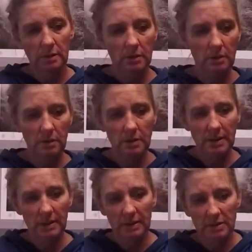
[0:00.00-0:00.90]
or I
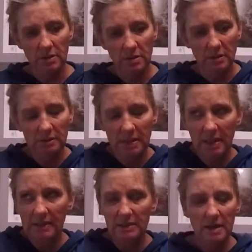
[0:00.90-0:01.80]
think it's called
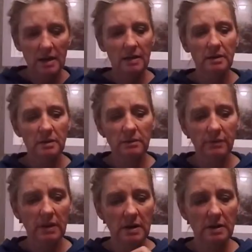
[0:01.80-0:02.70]
textile
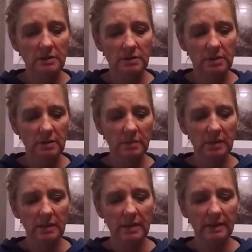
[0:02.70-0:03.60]
floss or something
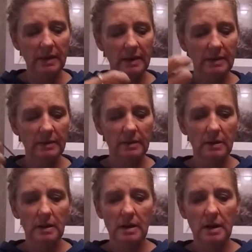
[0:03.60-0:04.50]
like that.
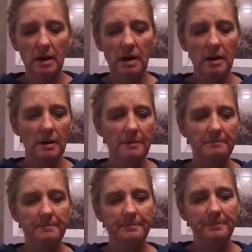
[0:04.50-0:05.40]

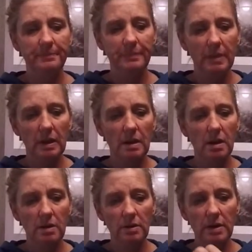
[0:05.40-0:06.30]

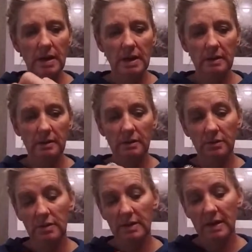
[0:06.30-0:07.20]
I'll go ahead, you know,
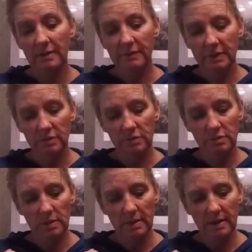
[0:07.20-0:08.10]
I have to use
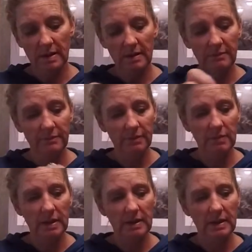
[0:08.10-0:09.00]
what I have for
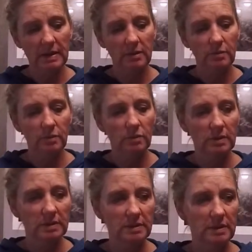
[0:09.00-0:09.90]
right now
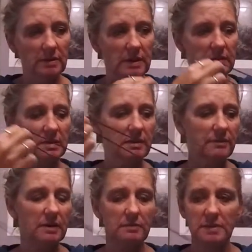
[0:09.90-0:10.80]
until that stuff
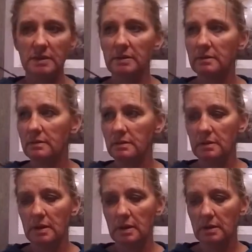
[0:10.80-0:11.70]
comes in,
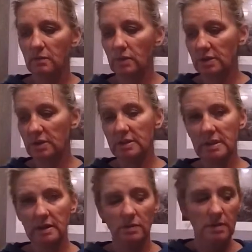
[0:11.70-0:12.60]
which could
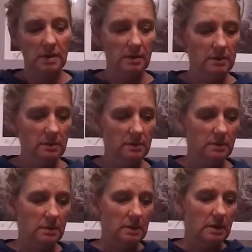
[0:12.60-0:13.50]
take a while.
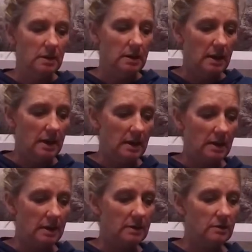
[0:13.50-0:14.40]
And
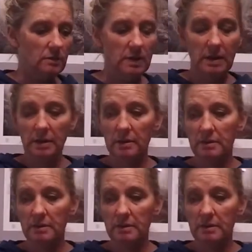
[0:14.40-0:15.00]
I don't want to